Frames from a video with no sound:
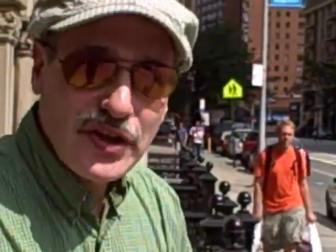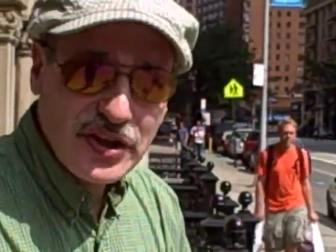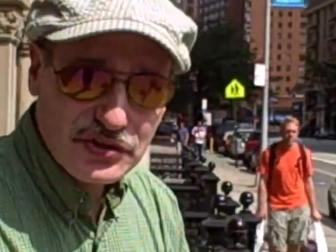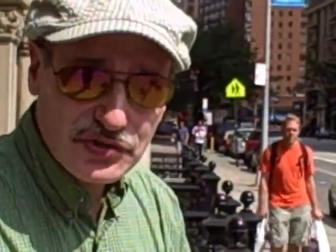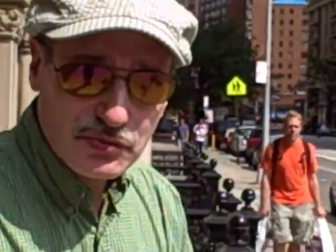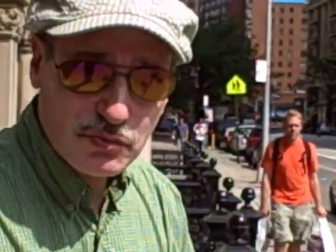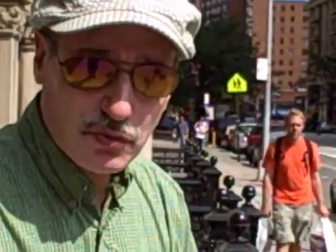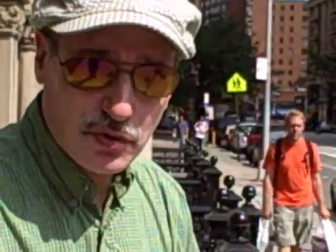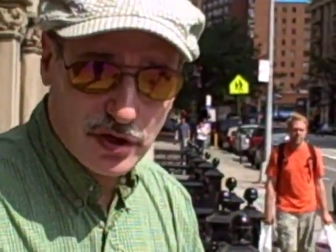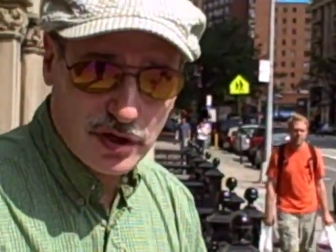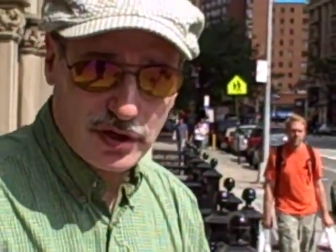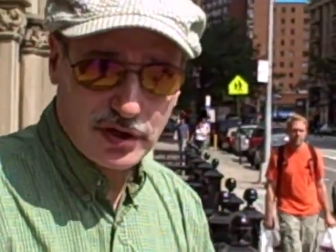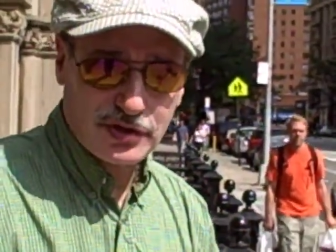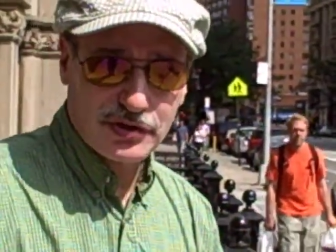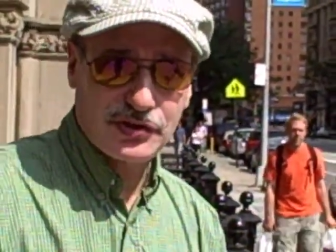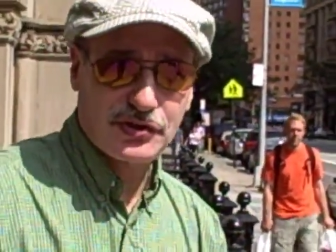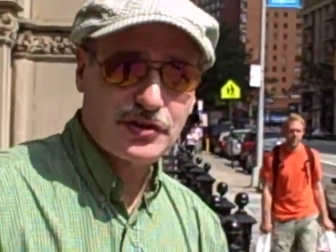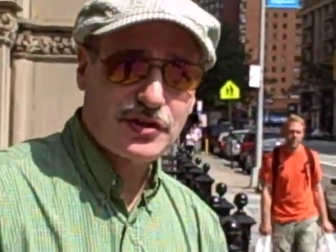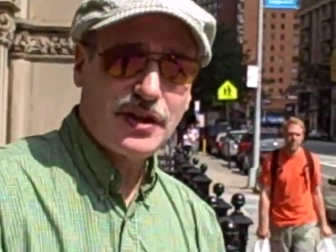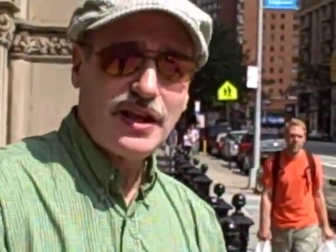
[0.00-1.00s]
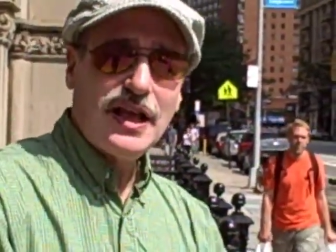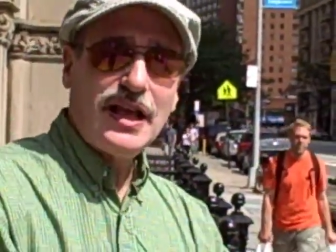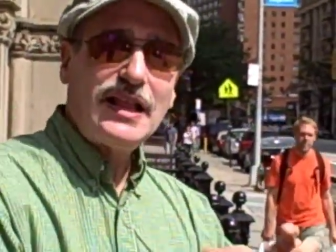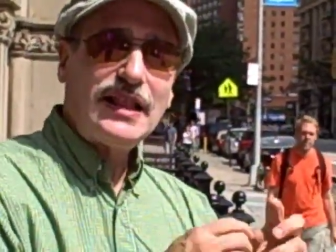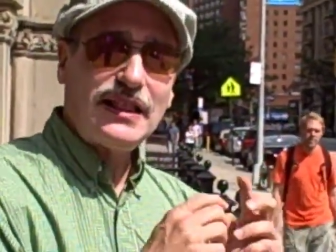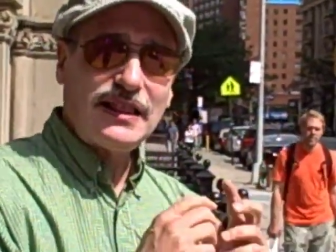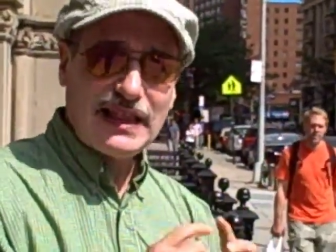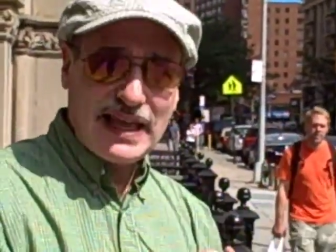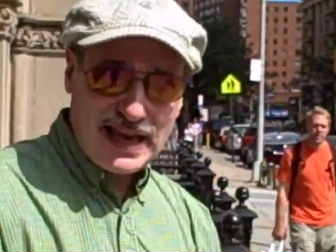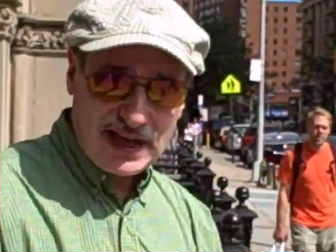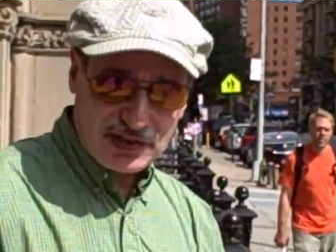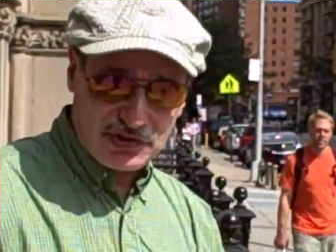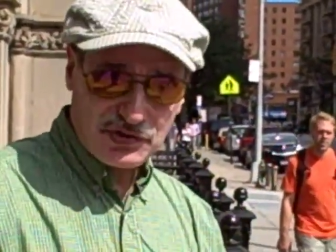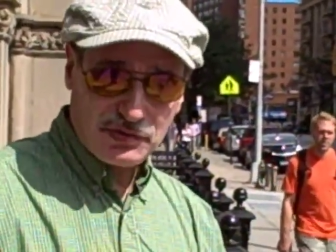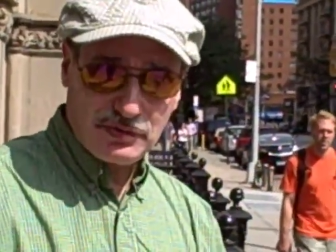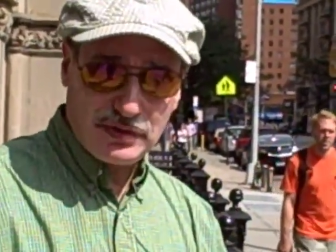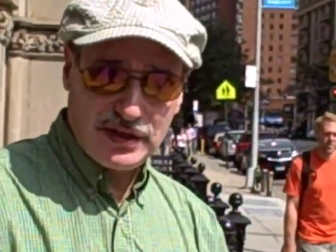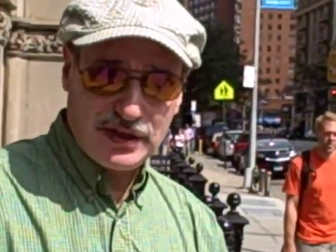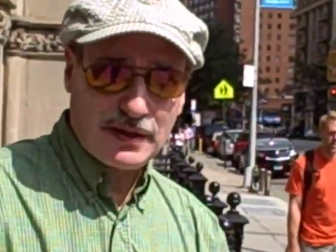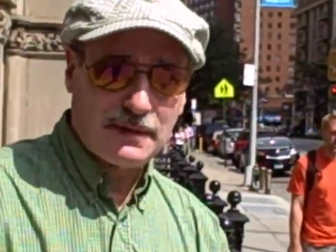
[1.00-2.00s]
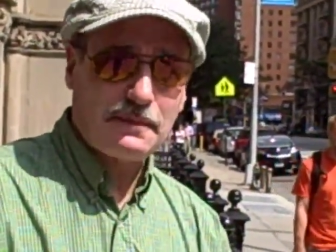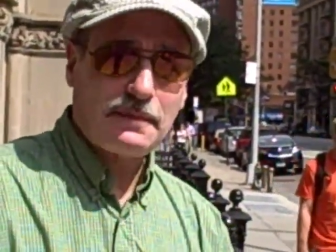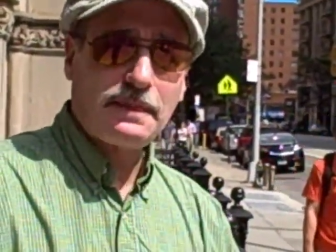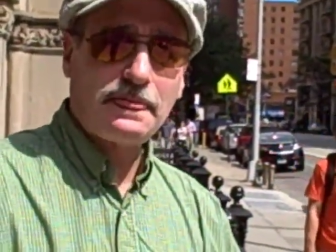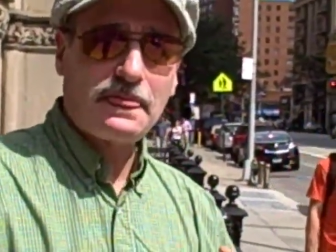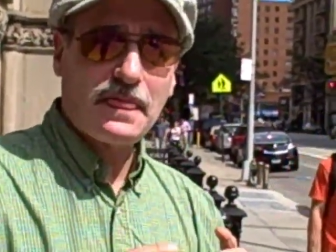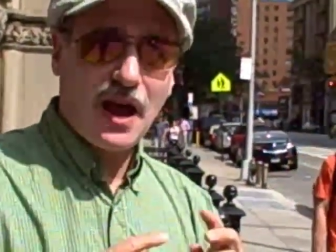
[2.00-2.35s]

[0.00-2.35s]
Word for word: This works. Last week,